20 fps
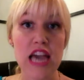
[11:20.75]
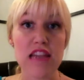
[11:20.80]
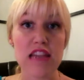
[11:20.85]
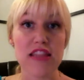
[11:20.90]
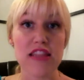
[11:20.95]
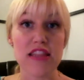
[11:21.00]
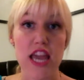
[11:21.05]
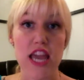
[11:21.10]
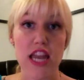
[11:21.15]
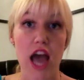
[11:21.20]

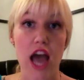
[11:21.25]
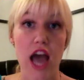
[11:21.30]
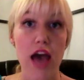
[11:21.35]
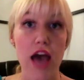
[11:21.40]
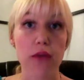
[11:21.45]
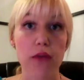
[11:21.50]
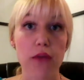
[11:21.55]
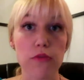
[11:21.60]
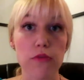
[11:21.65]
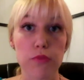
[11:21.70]
then
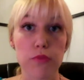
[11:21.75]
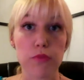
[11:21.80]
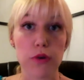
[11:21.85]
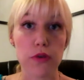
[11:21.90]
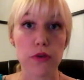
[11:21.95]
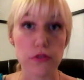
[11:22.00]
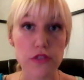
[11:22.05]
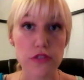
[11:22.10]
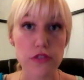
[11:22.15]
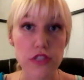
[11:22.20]
I will
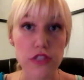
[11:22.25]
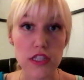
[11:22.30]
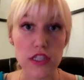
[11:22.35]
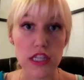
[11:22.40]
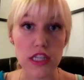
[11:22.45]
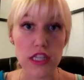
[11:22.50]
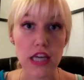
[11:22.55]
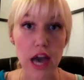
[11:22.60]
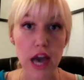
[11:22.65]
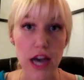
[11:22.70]

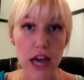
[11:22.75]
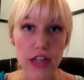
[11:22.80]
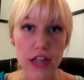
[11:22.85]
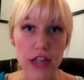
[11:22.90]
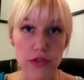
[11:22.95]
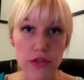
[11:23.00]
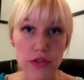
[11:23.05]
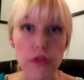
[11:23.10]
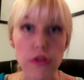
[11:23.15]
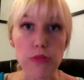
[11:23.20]
personally guide
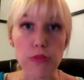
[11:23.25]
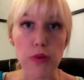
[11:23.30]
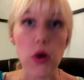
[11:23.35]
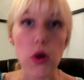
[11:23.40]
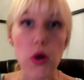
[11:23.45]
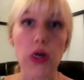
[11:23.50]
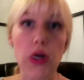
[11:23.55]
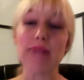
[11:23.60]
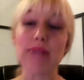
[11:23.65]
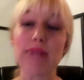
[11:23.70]
you through the
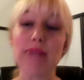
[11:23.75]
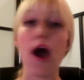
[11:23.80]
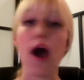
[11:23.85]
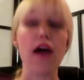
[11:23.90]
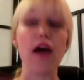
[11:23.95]
program.